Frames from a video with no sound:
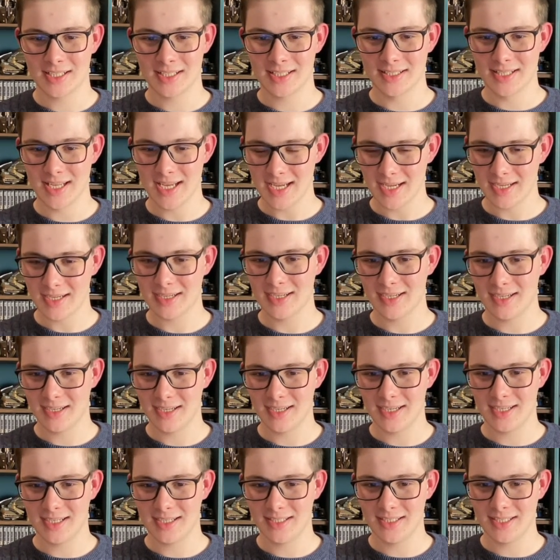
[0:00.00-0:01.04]
Yeah,
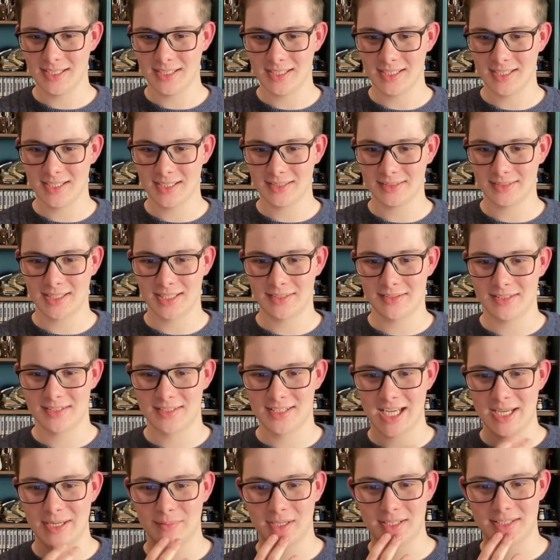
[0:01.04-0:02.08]
I uh, did the
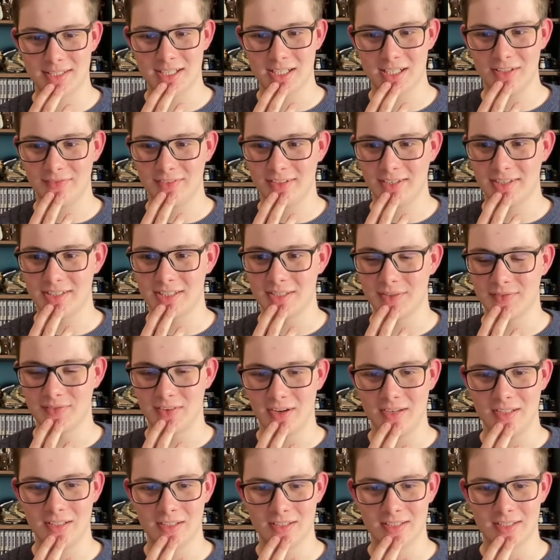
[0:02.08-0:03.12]
same myself, actually. I was
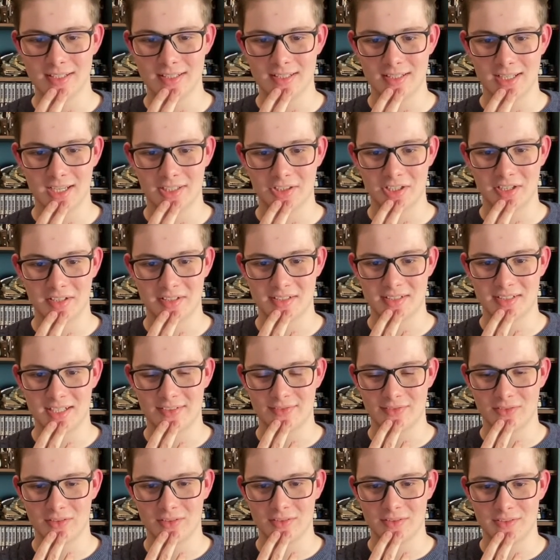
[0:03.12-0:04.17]
very lucky to get Genesis
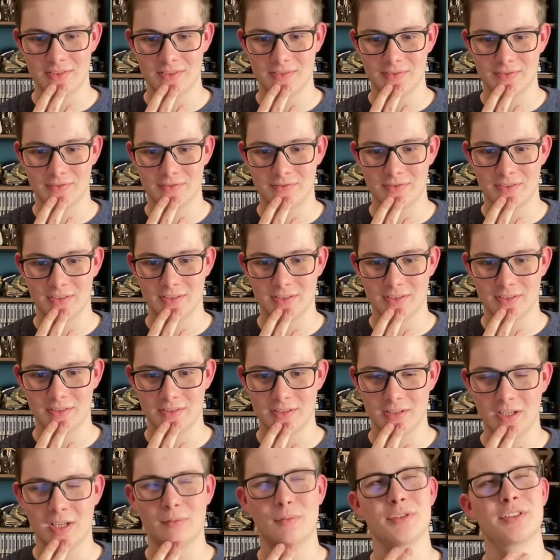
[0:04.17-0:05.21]
Davros for...
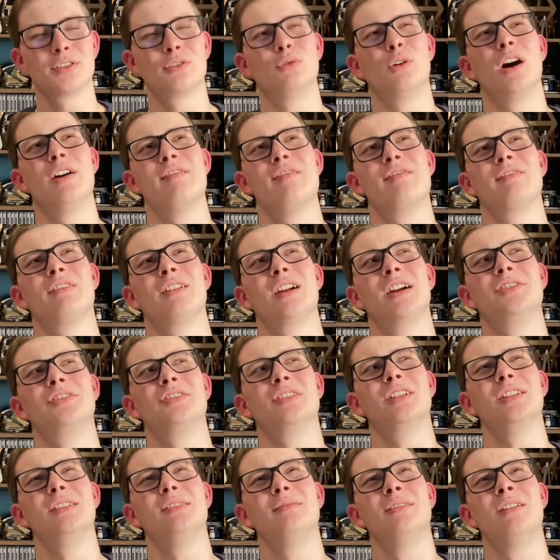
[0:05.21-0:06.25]
And it wasn't quite for free,
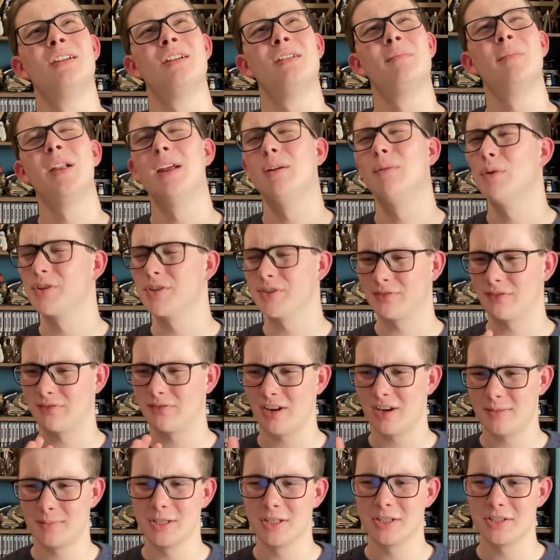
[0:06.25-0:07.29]
actually. But it wasn't for
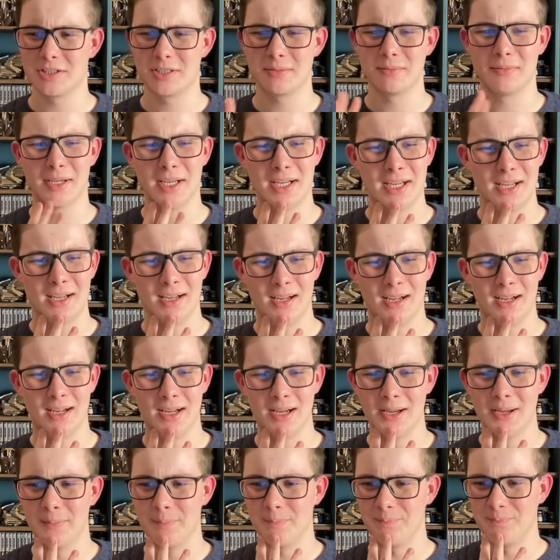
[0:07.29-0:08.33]
very much
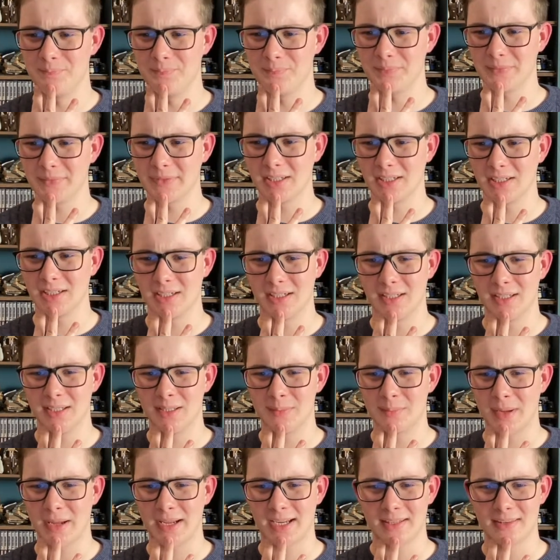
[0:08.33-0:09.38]
um,
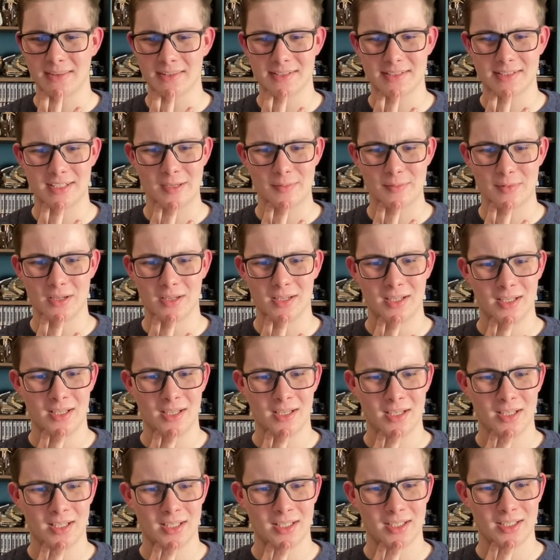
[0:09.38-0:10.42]
back in the summer.
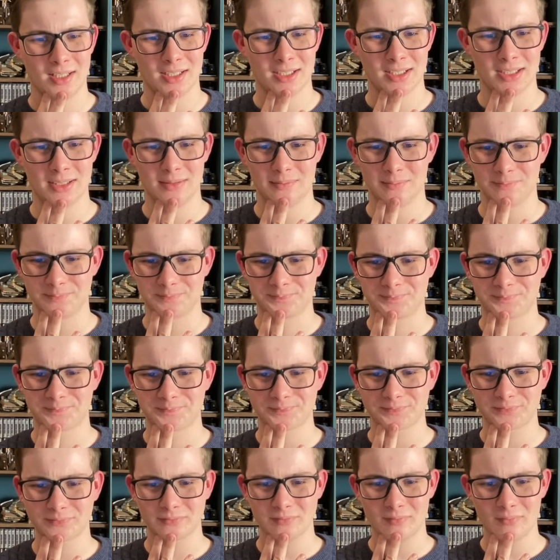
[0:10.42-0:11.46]
Um,
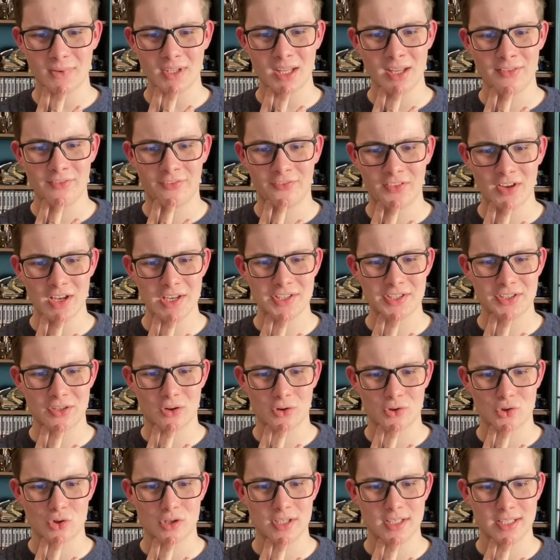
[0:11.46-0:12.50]
and First
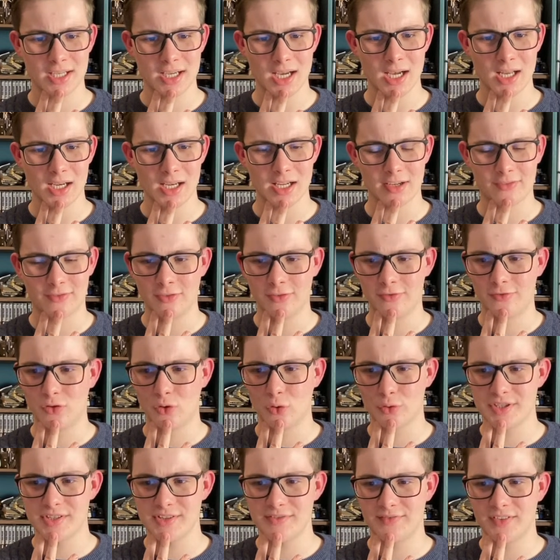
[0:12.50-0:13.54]
Doctor and Dalek for
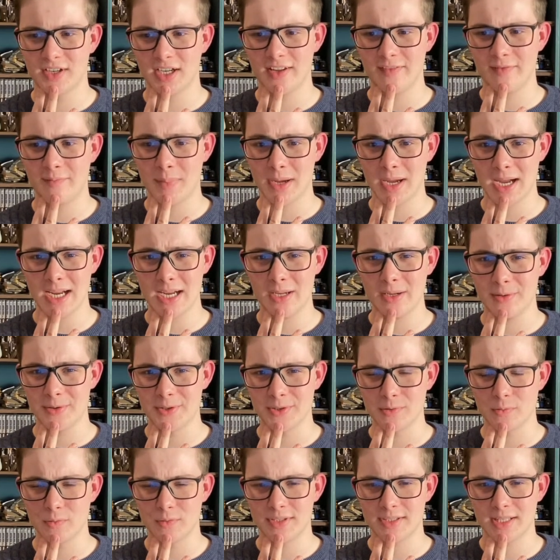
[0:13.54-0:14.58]

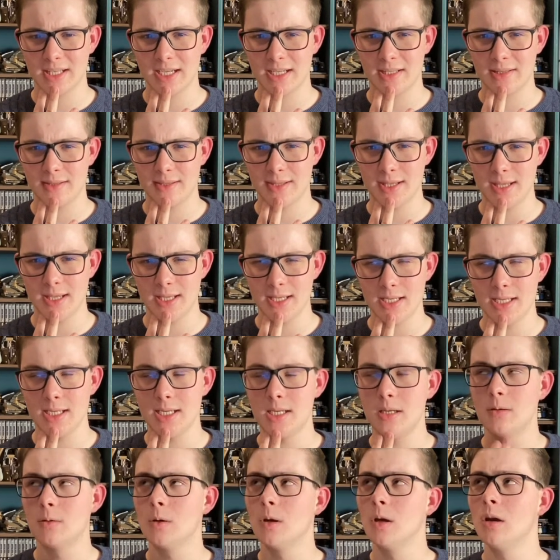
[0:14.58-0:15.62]
£45. Was that
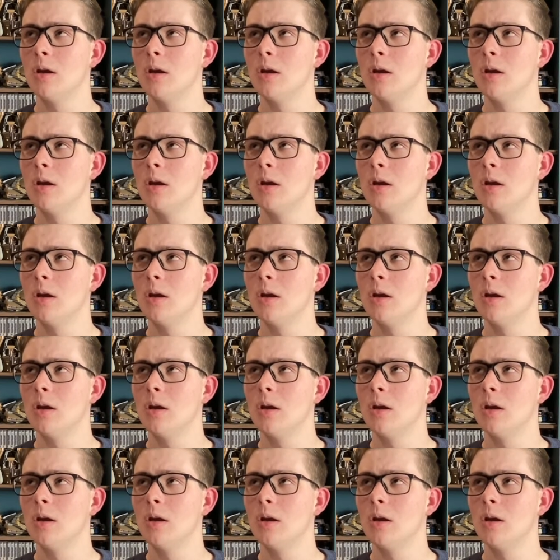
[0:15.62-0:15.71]
the